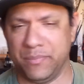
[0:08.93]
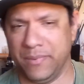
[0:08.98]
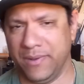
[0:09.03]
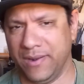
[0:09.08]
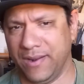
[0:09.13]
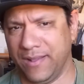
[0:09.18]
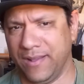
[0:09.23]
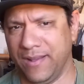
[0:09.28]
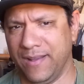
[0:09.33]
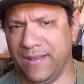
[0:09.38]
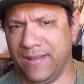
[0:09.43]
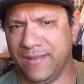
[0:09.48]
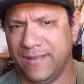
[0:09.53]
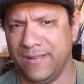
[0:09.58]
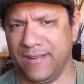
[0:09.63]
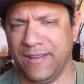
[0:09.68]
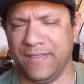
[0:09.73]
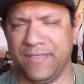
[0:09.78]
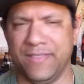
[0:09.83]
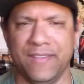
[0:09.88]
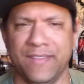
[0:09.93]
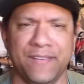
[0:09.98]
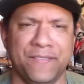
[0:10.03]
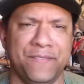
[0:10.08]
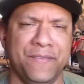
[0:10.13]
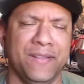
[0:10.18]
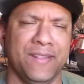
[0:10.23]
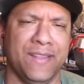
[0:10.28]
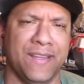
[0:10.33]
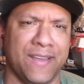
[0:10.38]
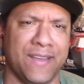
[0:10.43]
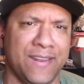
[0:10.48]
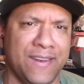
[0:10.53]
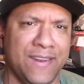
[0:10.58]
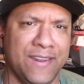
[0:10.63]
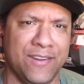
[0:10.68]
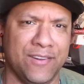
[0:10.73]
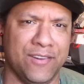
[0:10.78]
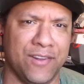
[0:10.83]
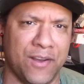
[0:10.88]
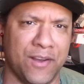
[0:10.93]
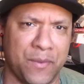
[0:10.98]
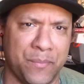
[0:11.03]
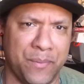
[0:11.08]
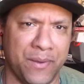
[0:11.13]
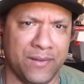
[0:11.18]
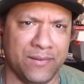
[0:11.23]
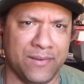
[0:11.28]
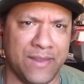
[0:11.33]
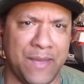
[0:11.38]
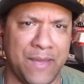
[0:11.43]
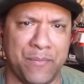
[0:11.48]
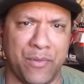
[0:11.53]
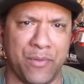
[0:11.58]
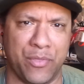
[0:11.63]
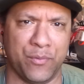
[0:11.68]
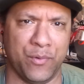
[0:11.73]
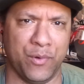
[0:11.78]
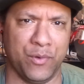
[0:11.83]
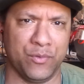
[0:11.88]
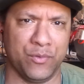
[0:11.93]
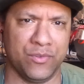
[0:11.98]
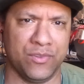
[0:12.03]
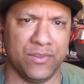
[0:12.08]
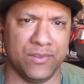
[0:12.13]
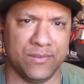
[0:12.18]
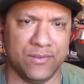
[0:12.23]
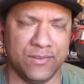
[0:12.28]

but I feel like I need to talk about Game of Thrones